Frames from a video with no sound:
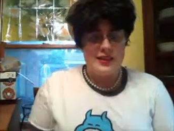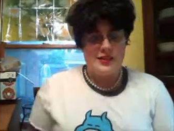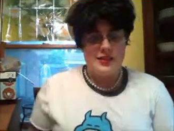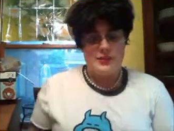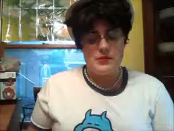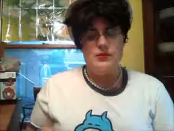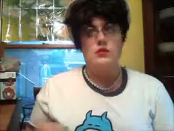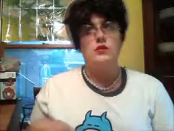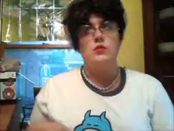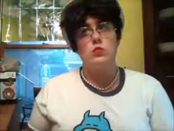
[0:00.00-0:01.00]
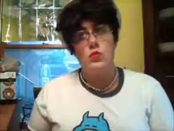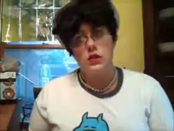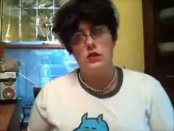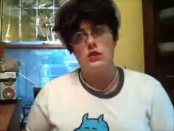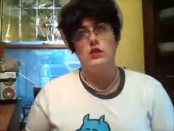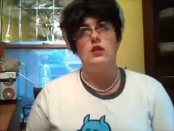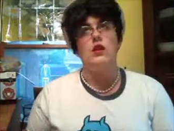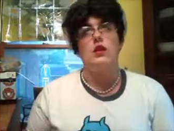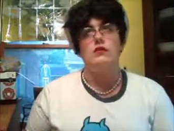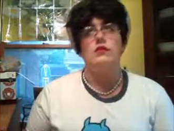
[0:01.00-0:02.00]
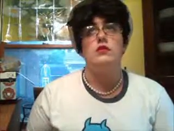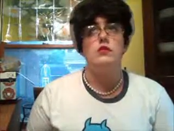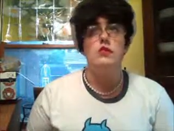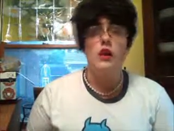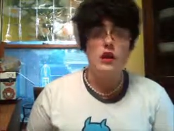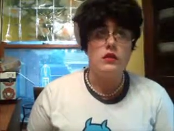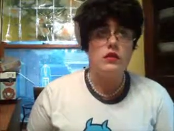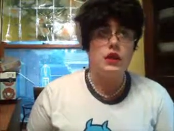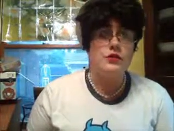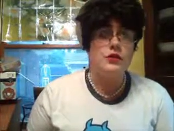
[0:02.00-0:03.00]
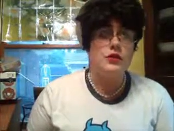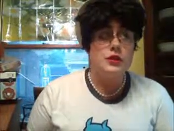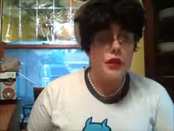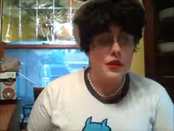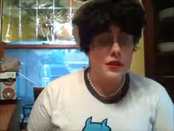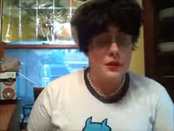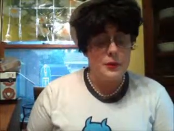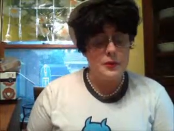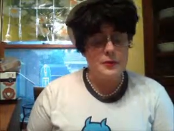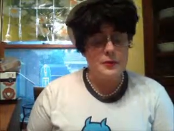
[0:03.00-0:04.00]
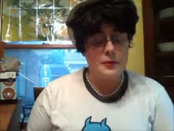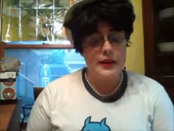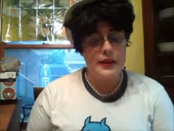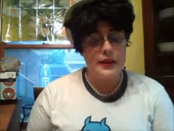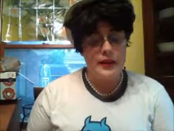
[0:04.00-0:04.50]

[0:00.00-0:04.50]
It seems it's always one thing after another after another, but